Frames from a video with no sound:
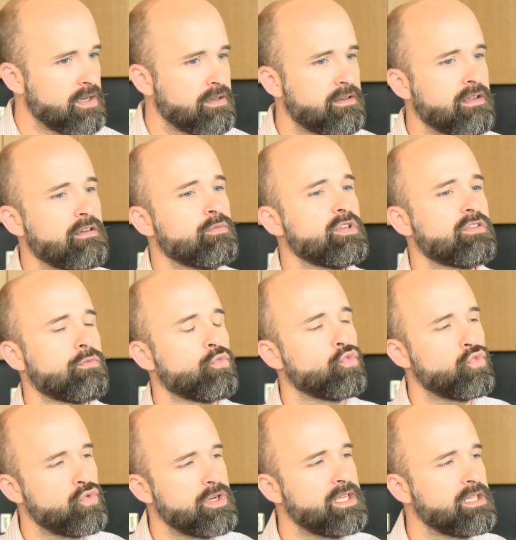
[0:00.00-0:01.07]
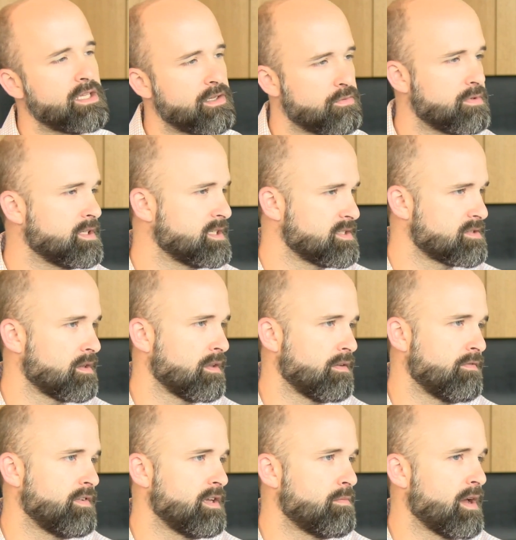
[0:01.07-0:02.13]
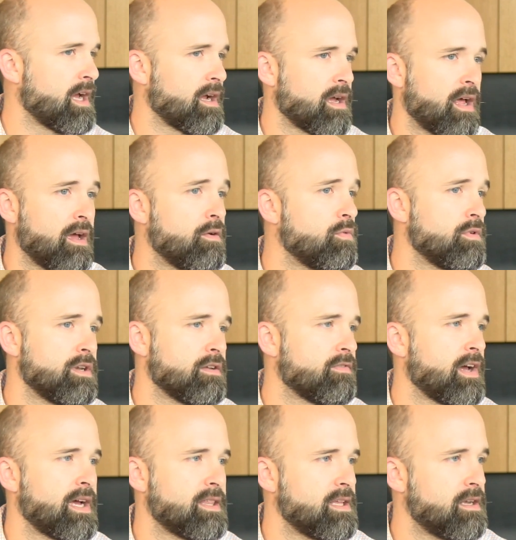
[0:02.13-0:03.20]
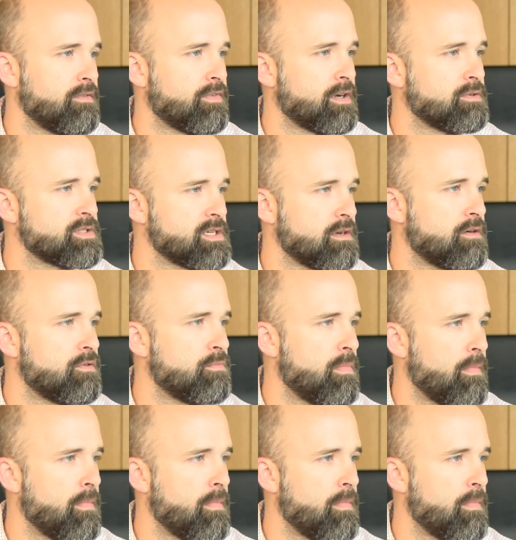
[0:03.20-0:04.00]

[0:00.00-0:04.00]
to give me some really, really solid feedback. I wouldn't have had that if I was at home.